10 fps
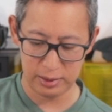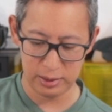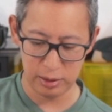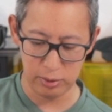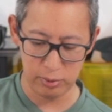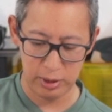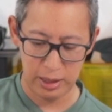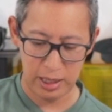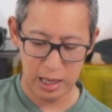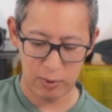So
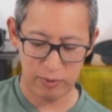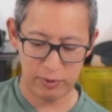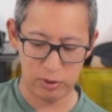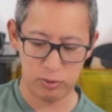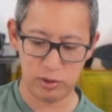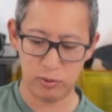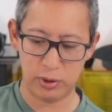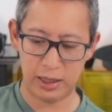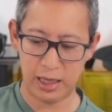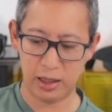however you do
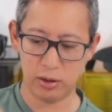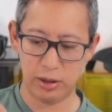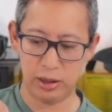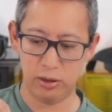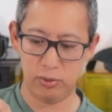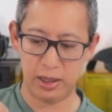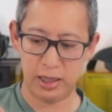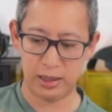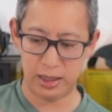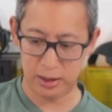want to angle it, you
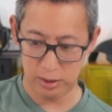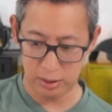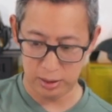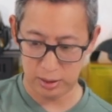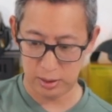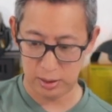can angle it.